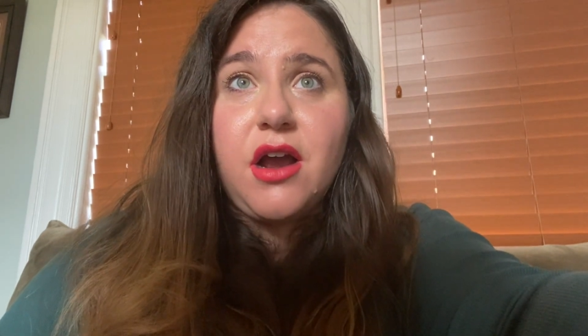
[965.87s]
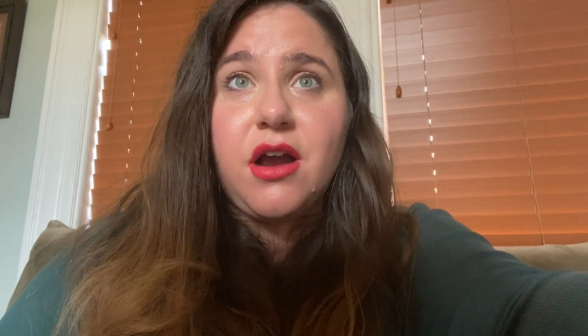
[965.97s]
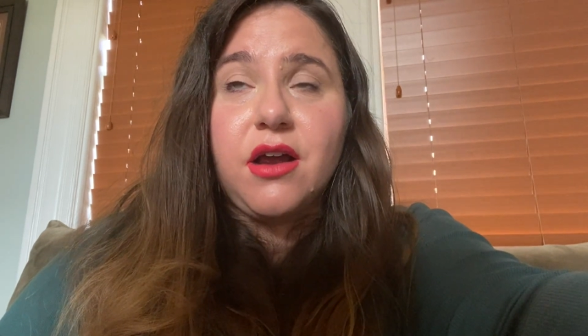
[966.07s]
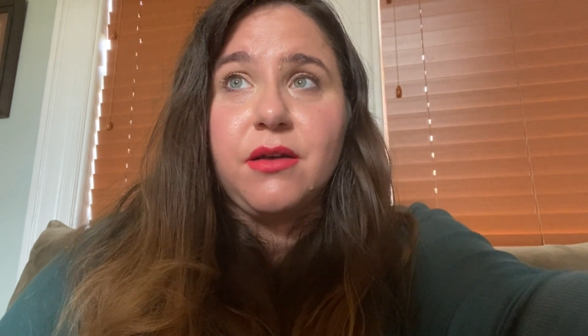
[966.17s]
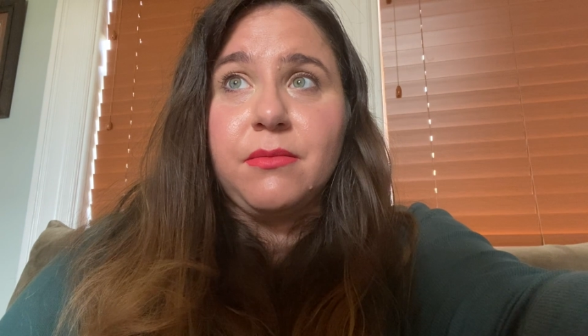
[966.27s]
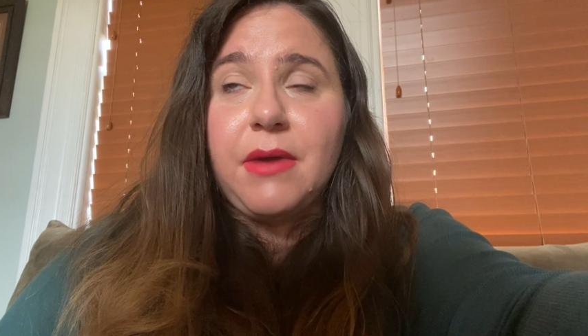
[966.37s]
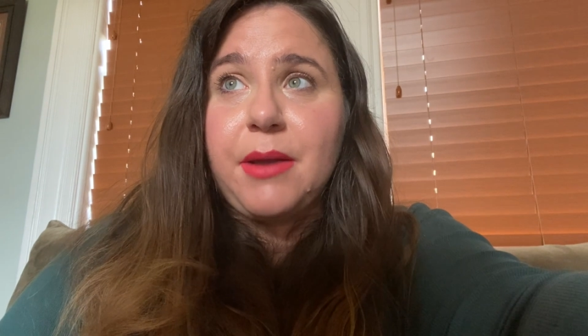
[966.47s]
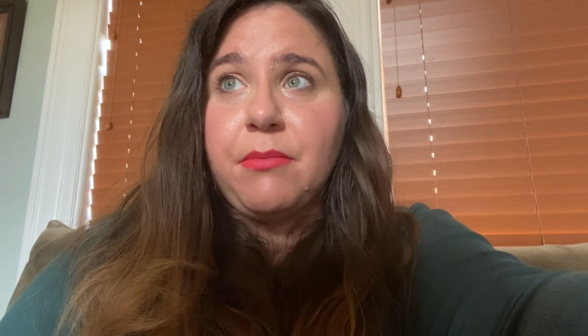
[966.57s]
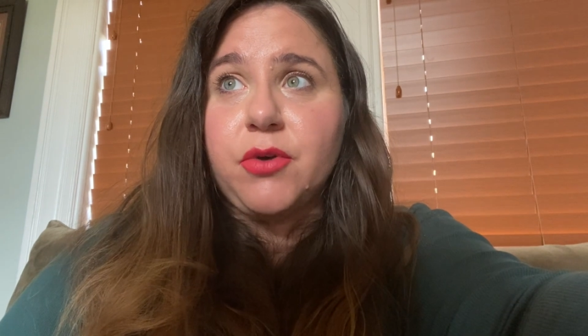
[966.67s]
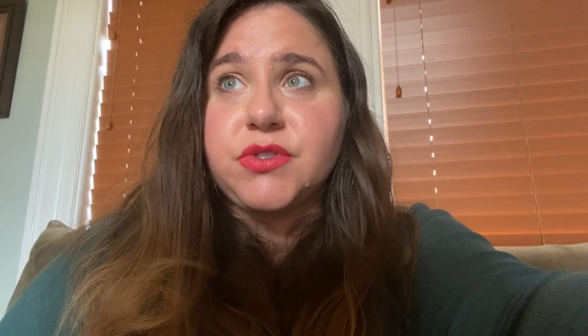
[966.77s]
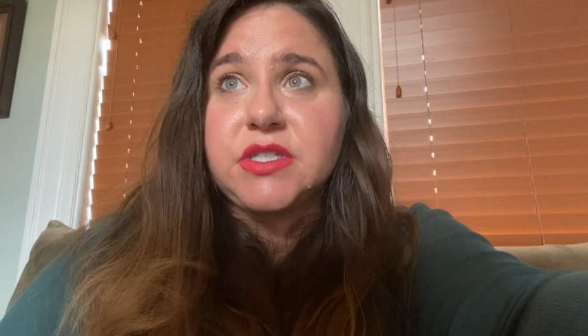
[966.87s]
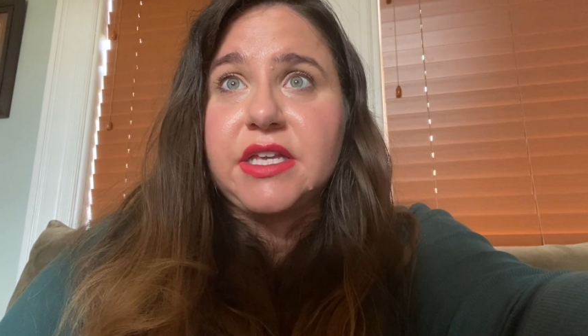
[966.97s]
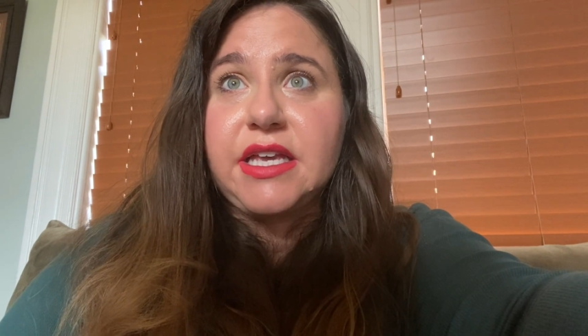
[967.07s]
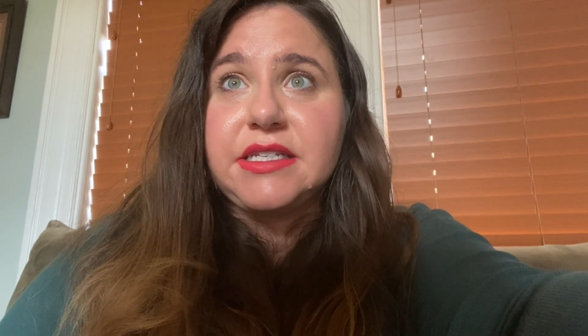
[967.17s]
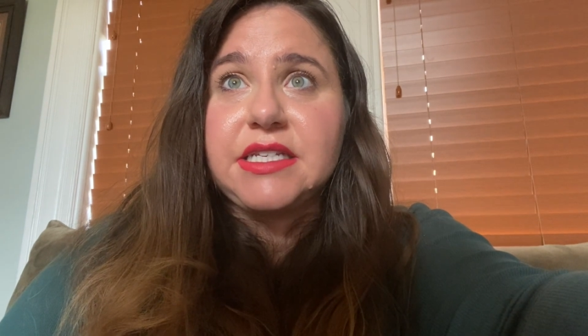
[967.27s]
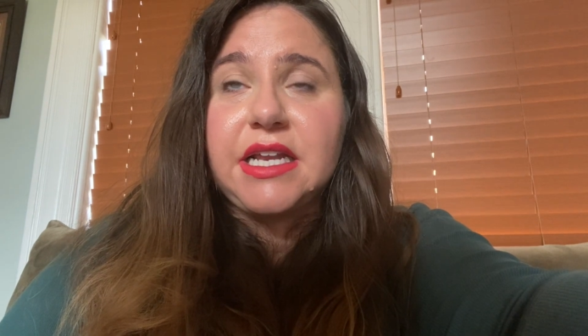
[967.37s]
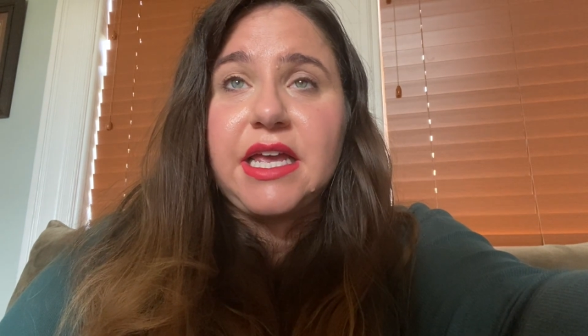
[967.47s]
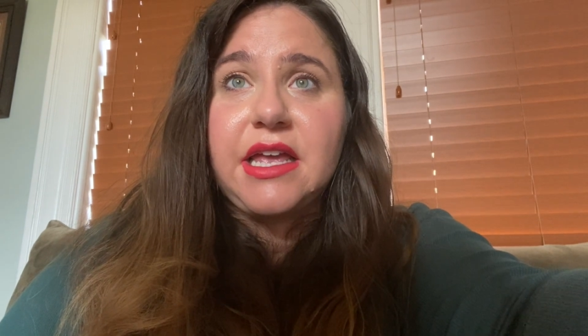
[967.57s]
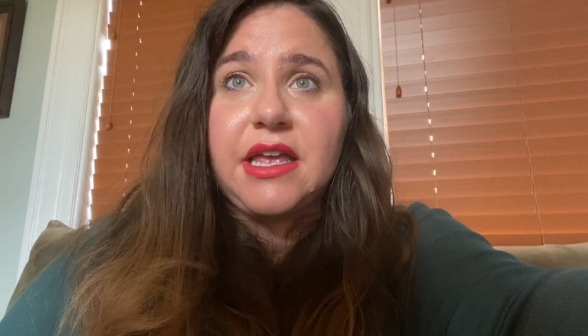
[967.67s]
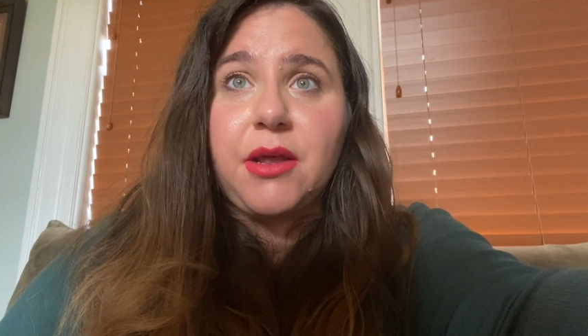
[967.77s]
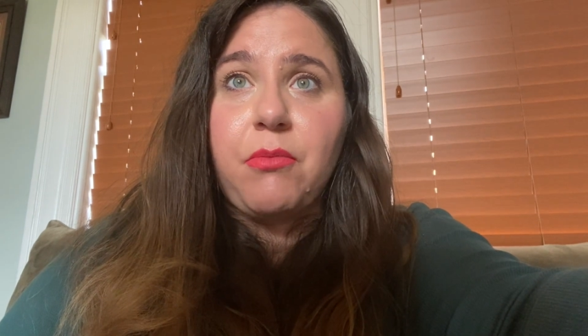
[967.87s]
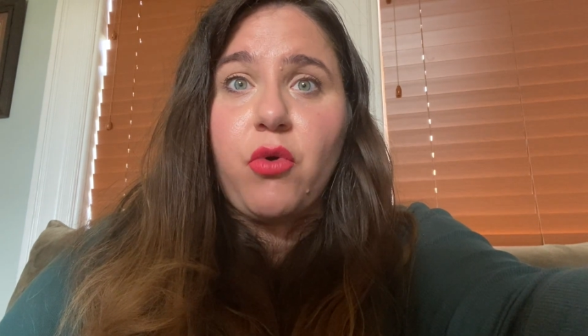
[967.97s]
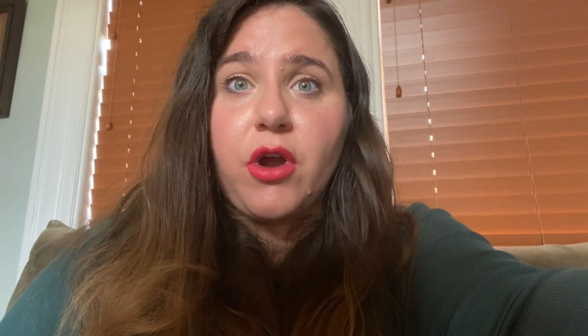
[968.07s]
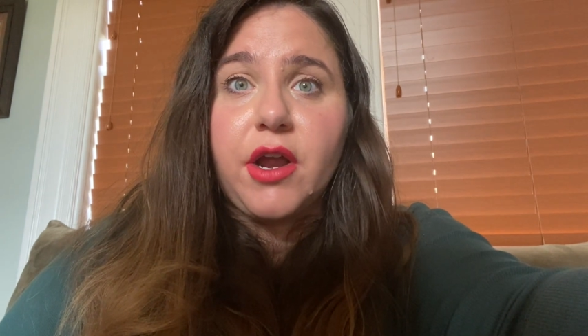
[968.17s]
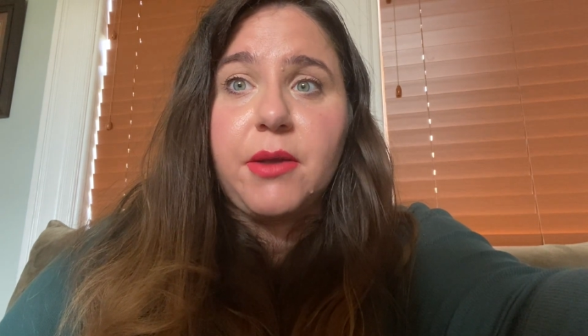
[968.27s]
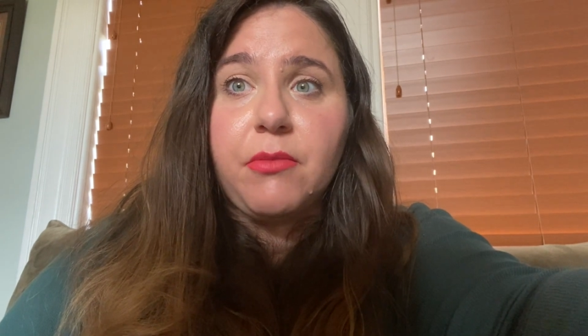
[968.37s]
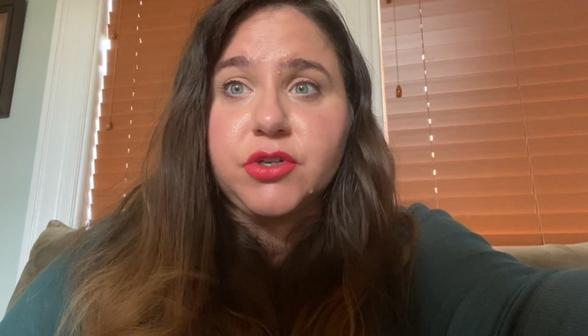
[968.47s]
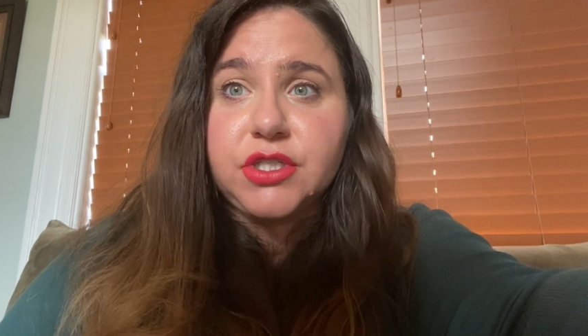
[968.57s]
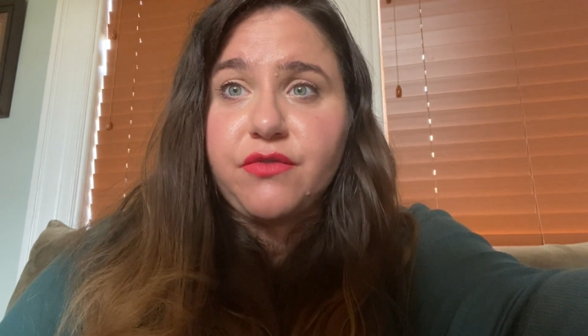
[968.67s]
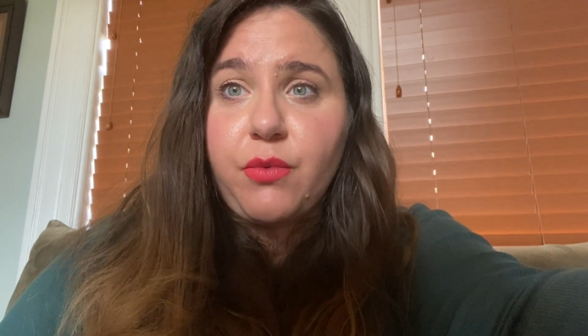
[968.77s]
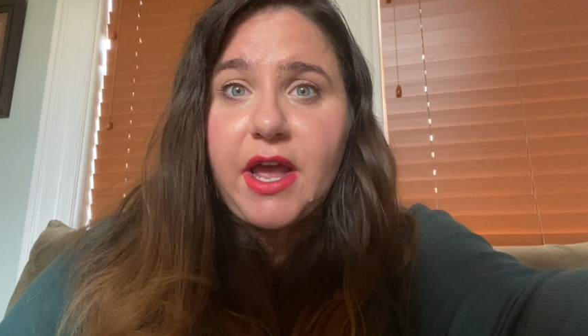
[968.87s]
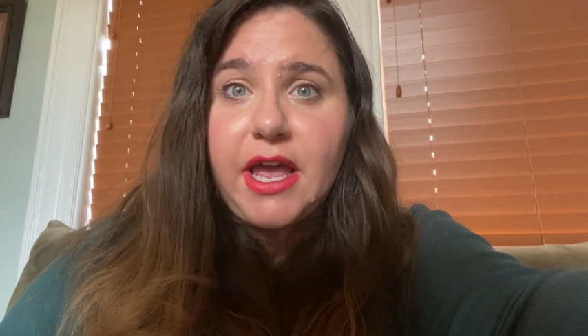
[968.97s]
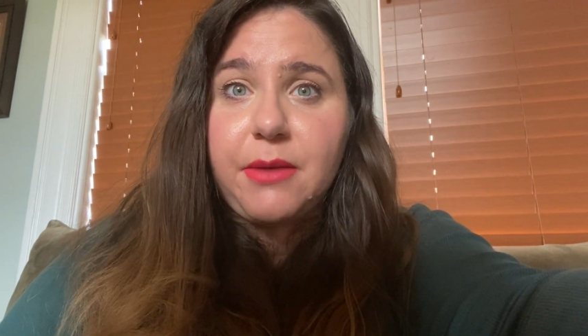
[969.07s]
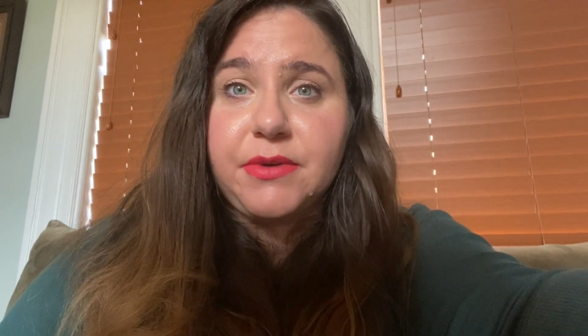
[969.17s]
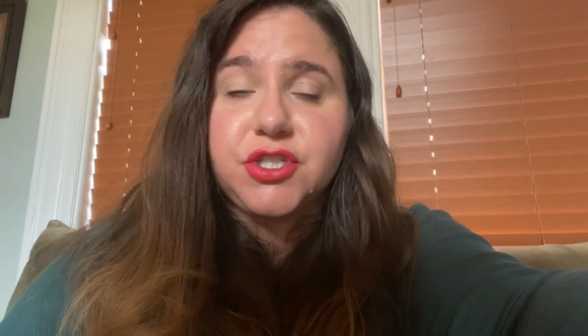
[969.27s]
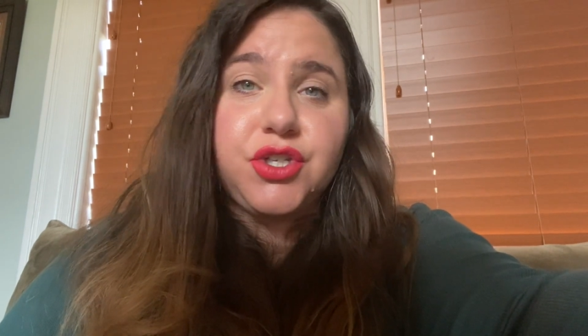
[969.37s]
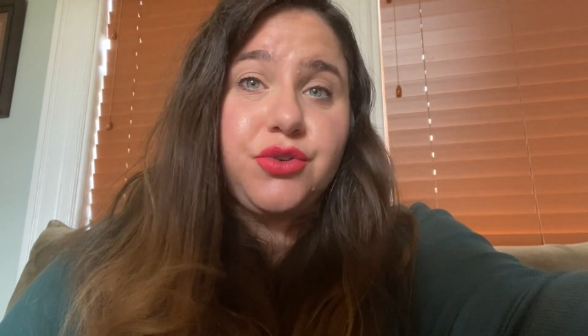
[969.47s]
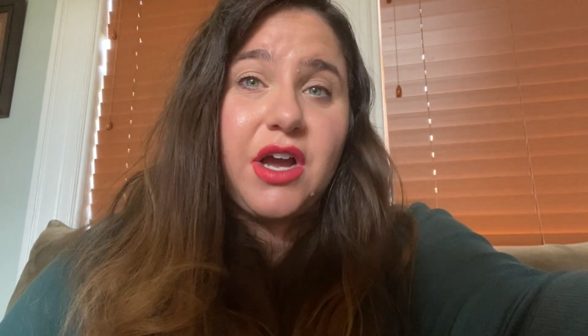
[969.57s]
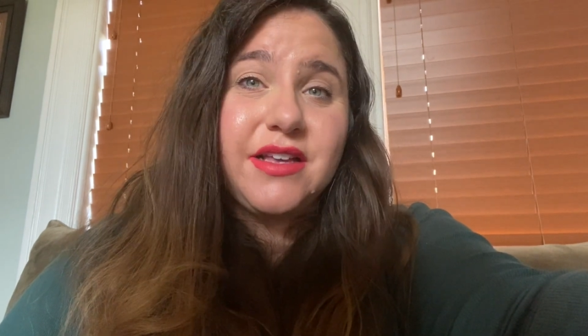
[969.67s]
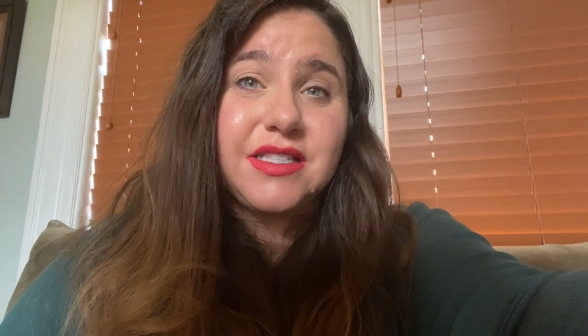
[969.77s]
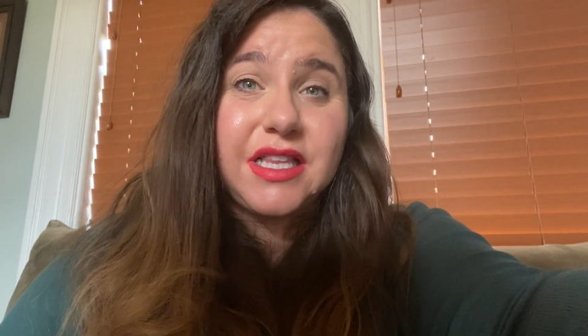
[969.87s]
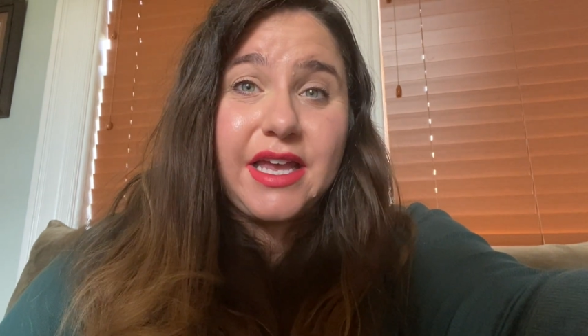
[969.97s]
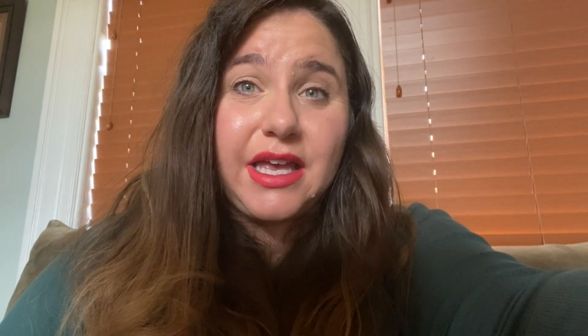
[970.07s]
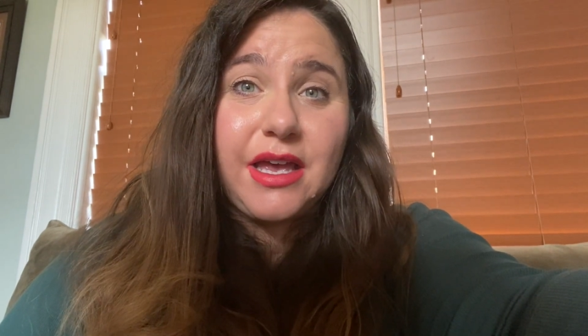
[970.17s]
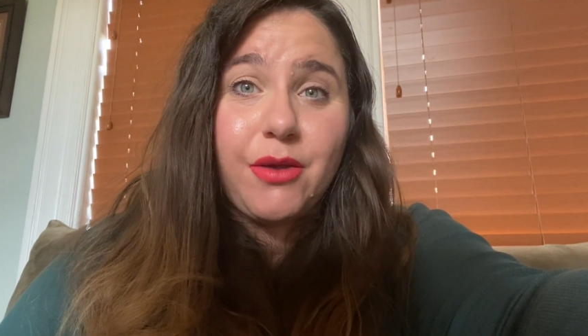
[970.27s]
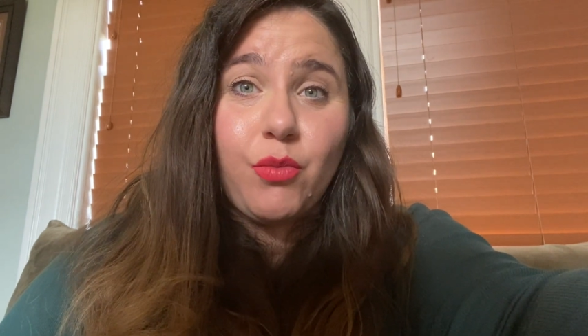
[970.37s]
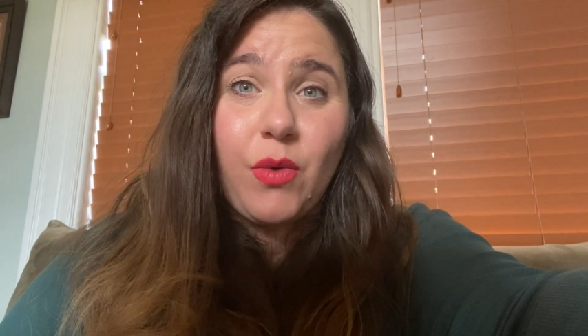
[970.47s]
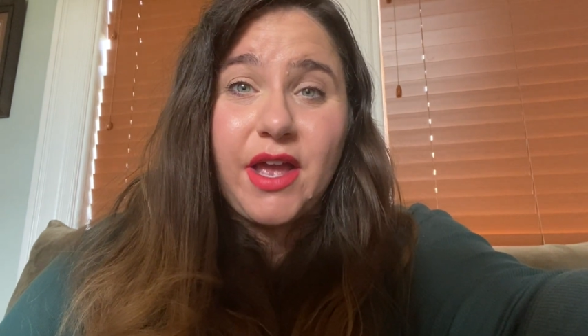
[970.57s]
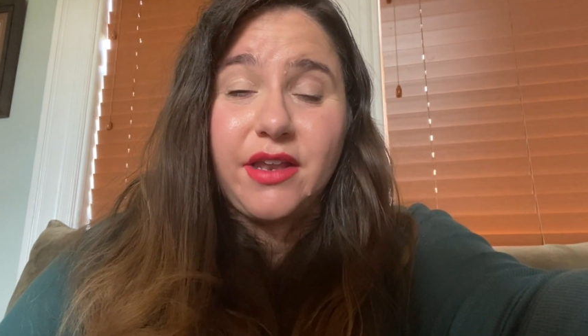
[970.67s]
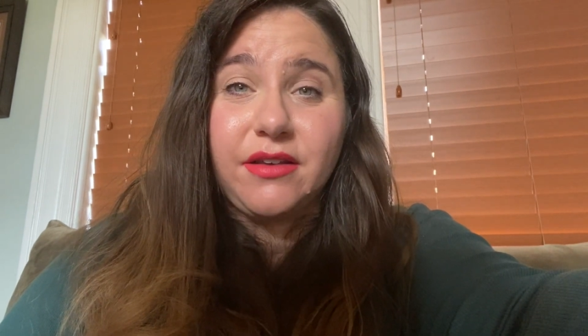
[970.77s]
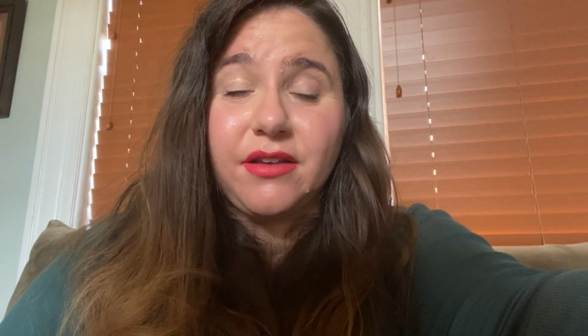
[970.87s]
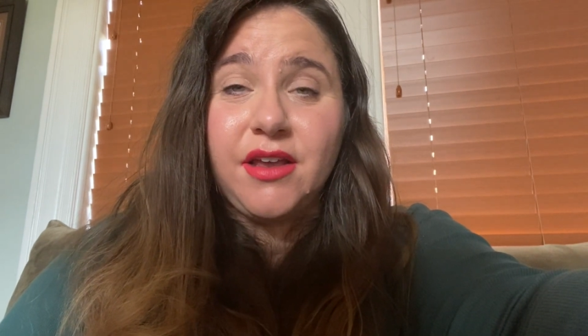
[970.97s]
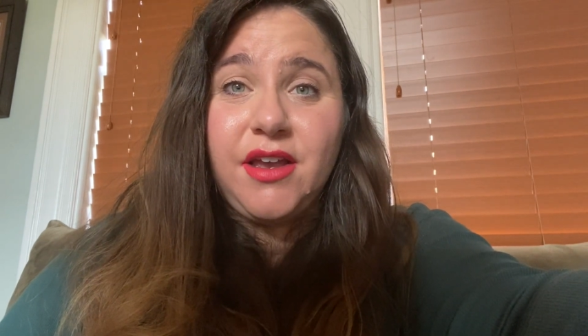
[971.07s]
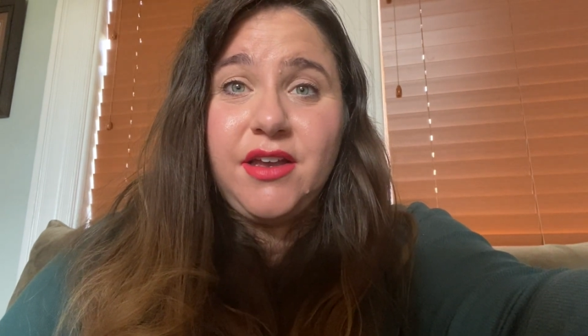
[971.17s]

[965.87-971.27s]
Um, I mostly did it in a more immersive way, but do you guys like it when